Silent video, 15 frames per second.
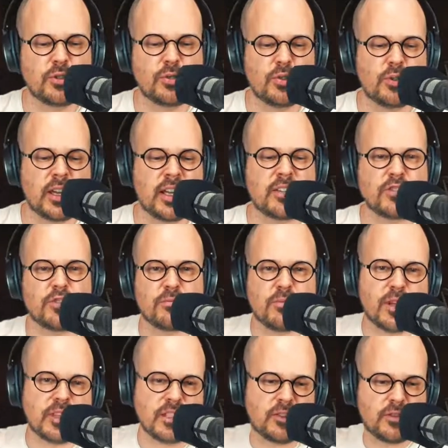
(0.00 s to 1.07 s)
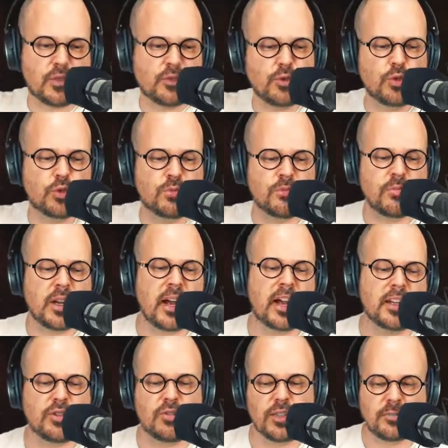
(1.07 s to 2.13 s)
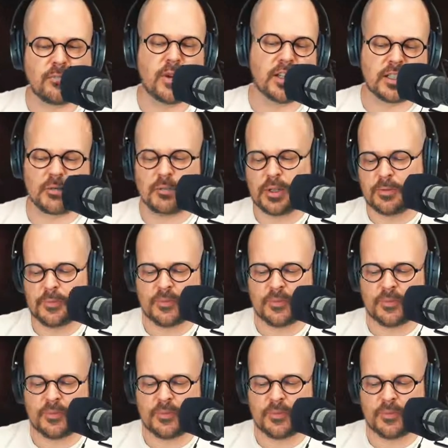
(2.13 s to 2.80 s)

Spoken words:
you get so much of the room behind you as possible.